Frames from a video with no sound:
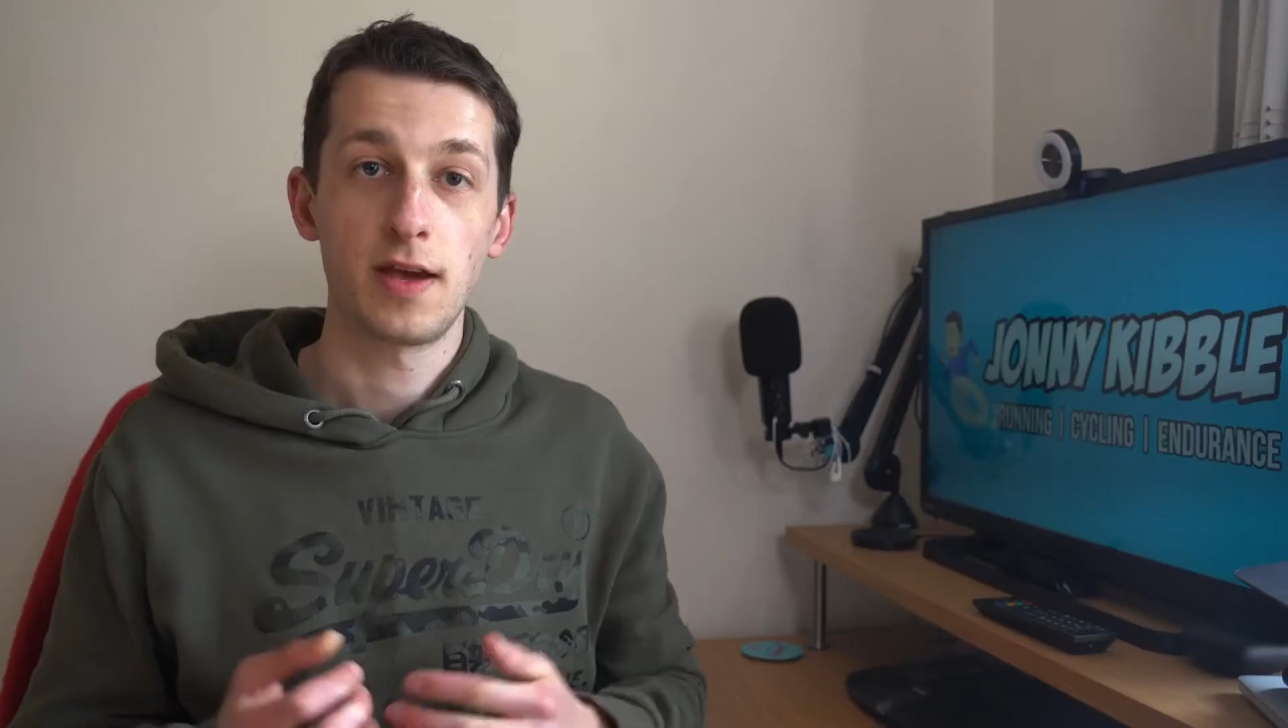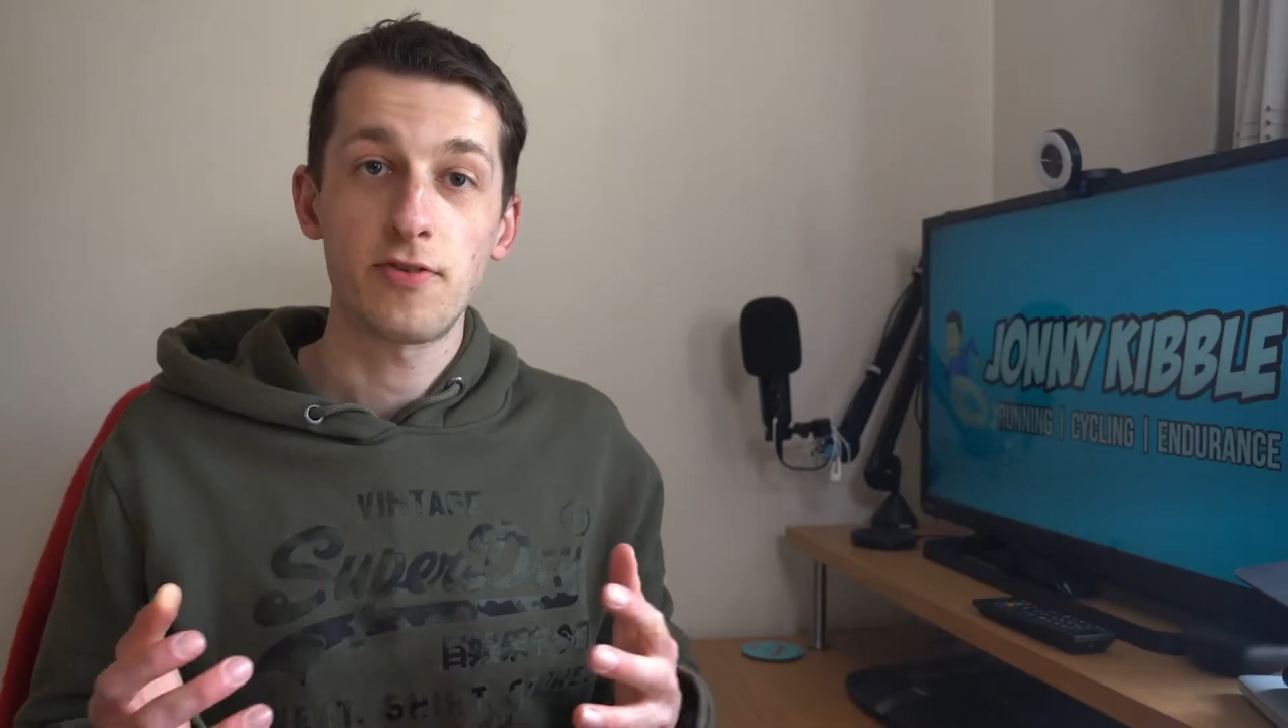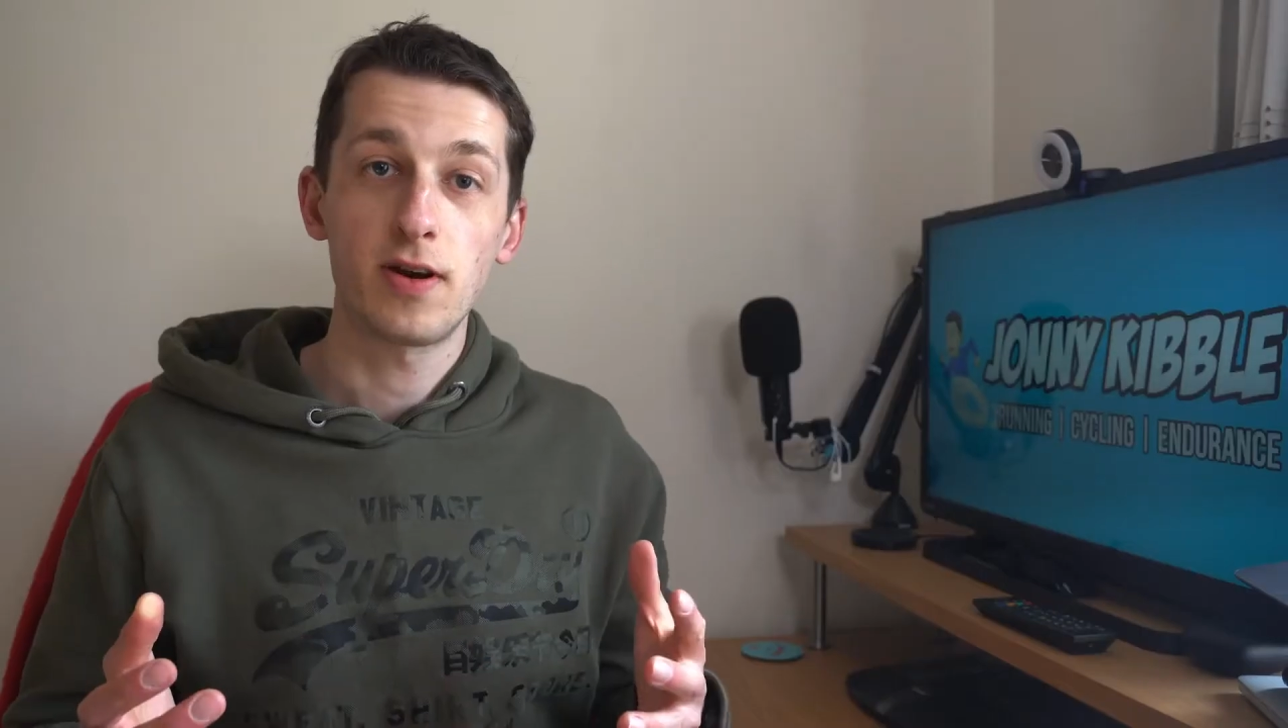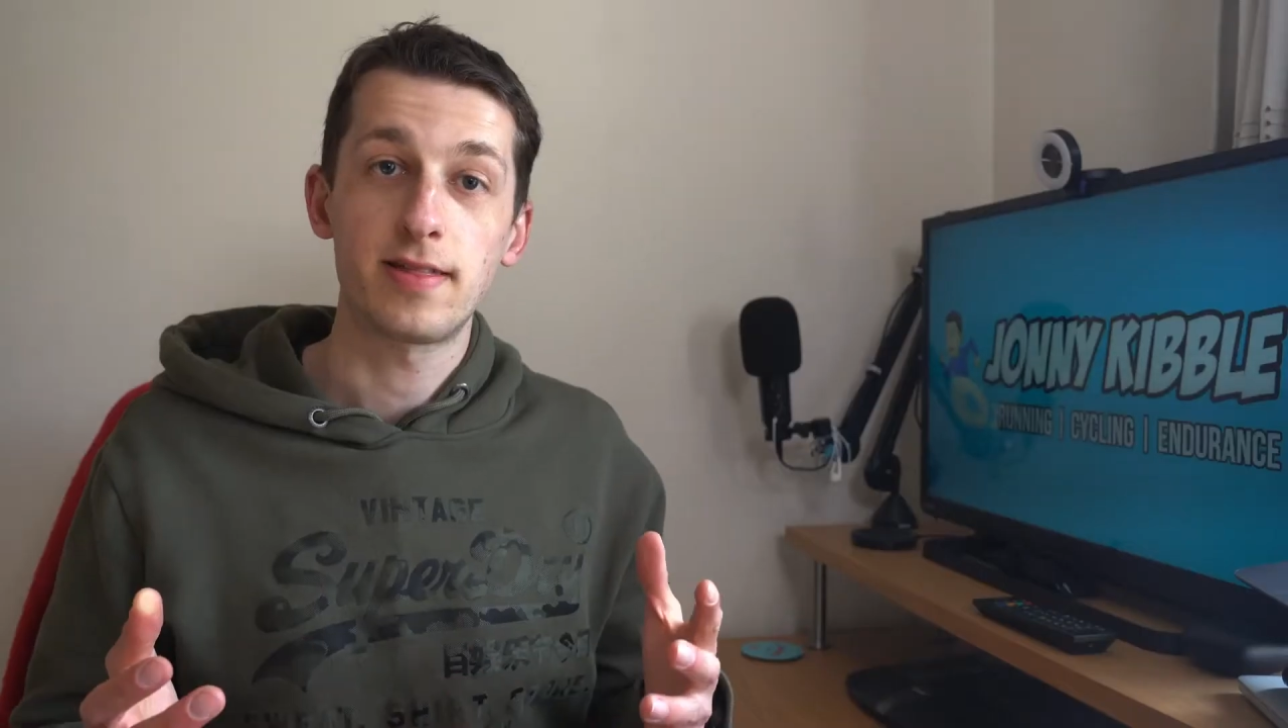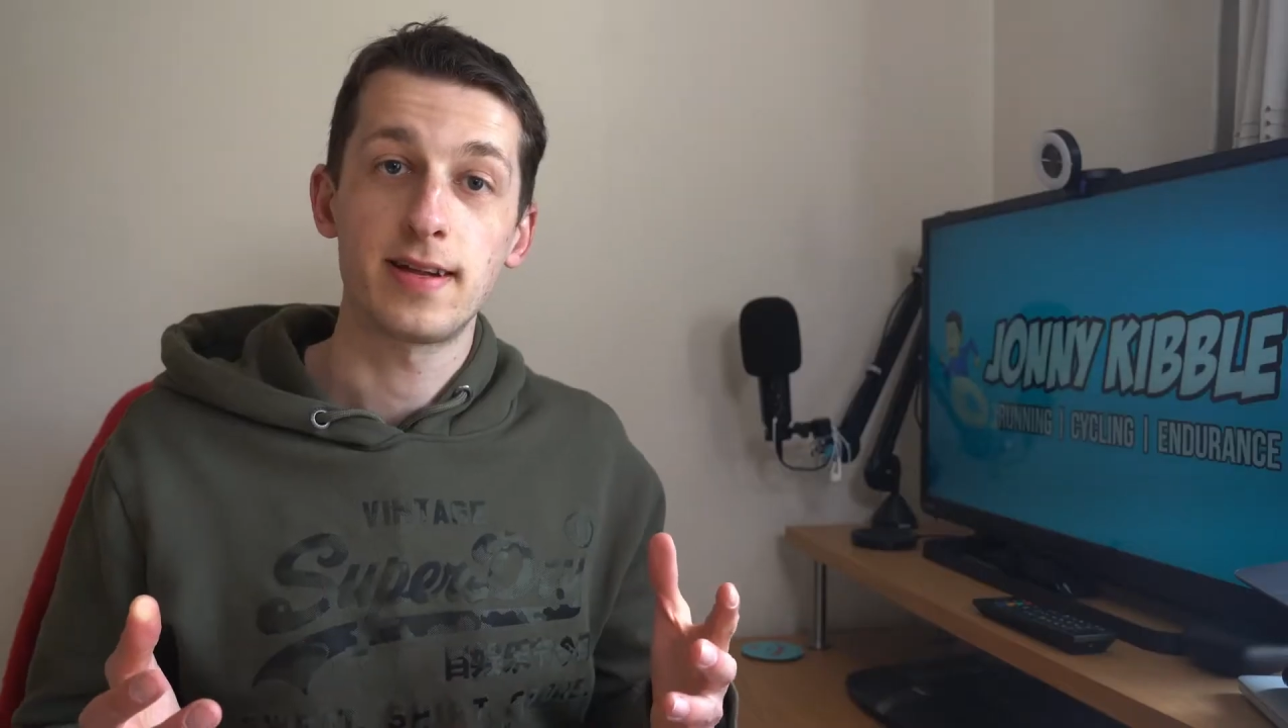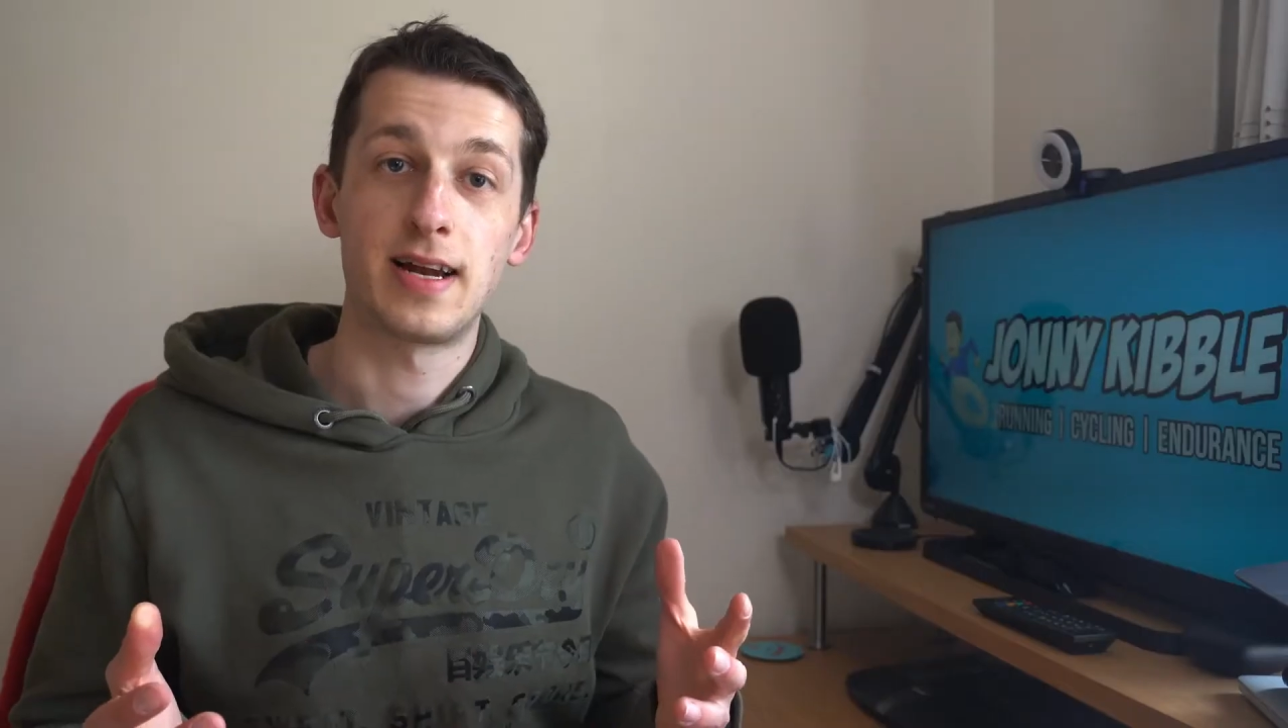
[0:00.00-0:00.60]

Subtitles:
If you're anything